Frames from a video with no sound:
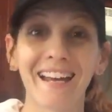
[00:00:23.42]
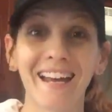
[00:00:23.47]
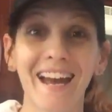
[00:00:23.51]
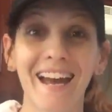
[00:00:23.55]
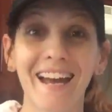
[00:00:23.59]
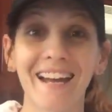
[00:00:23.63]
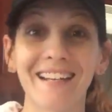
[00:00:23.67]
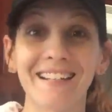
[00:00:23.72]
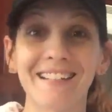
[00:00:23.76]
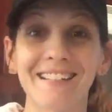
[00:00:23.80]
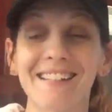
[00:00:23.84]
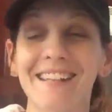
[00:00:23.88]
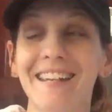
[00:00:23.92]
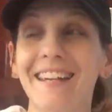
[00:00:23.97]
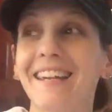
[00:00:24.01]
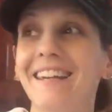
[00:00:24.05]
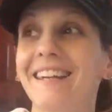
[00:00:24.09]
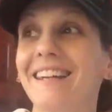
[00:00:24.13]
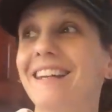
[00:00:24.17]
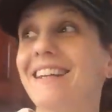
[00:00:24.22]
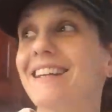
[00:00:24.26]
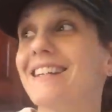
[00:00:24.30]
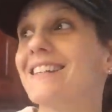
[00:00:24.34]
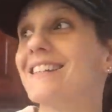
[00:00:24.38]
guys,
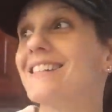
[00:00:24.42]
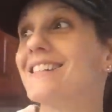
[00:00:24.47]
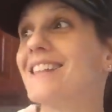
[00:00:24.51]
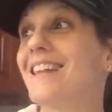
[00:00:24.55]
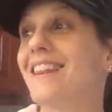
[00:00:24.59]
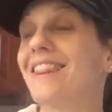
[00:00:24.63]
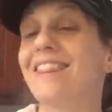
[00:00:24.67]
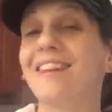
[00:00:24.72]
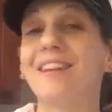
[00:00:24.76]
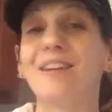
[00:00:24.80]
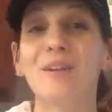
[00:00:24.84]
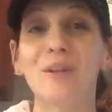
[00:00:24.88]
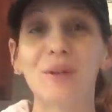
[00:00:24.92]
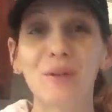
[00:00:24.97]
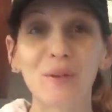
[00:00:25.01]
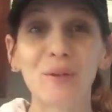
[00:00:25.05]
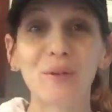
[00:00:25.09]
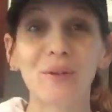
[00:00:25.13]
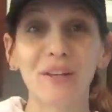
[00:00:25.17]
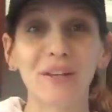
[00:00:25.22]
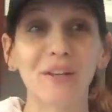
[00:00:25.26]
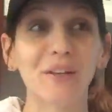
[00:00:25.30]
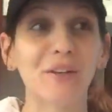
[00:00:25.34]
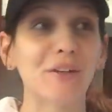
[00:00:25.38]
it is the new
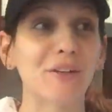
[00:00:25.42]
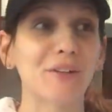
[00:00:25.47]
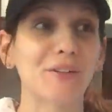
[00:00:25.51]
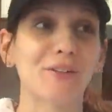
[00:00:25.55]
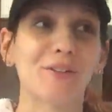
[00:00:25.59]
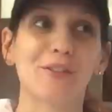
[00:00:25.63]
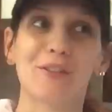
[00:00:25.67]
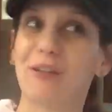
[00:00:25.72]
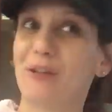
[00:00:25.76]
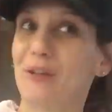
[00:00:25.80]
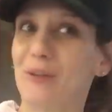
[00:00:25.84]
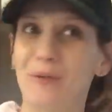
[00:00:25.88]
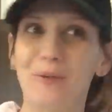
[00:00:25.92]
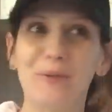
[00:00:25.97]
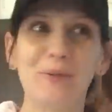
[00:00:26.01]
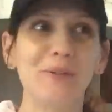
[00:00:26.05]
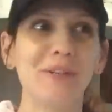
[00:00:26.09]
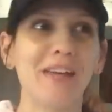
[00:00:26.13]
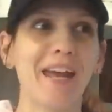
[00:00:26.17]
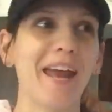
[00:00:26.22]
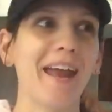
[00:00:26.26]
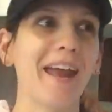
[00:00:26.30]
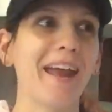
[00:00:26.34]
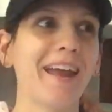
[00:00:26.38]
year, it's a new
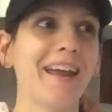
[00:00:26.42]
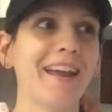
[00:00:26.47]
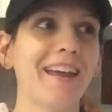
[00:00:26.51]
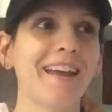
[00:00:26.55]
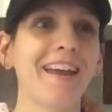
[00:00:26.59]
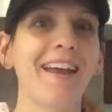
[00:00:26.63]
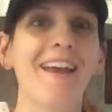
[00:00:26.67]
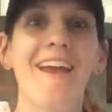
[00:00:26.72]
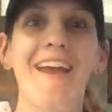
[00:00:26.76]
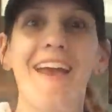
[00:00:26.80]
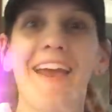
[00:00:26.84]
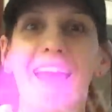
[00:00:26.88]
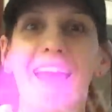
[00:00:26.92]
day,